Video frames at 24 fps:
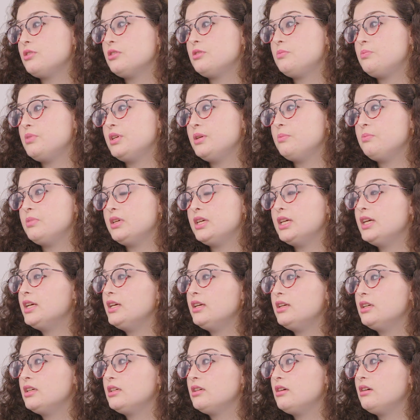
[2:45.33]
it be
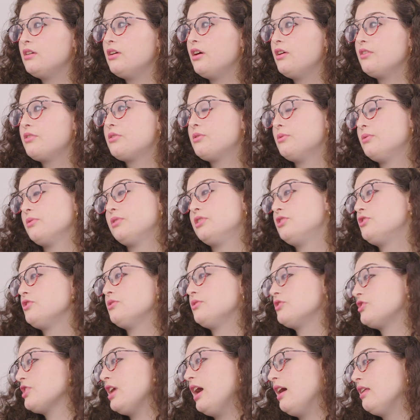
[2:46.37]
being through the
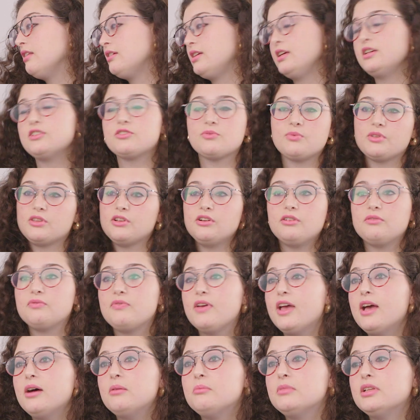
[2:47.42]
Jewish holidays with your
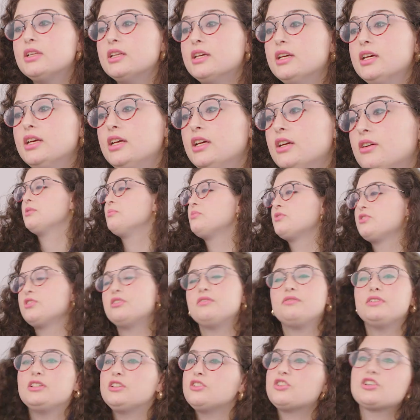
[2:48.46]
family,
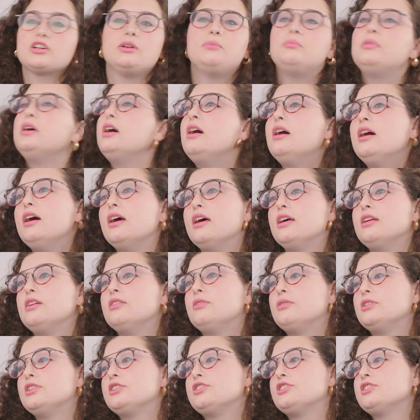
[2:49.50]
observing
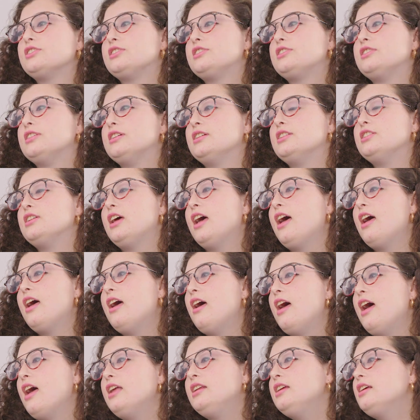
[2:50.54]
Shabbat, or just
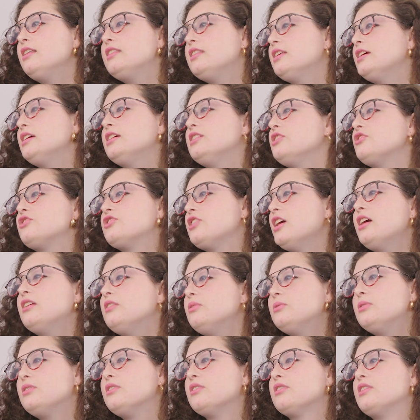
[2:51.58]
anything in
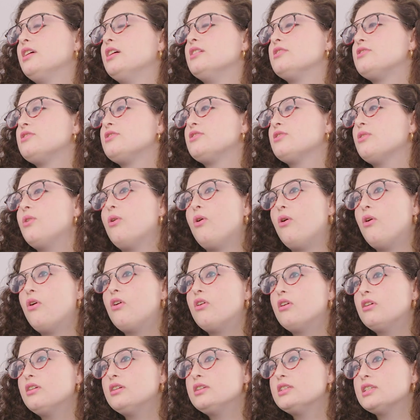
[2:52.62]
general that's
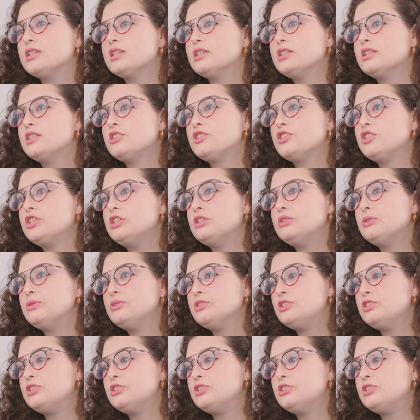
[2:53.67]
hard to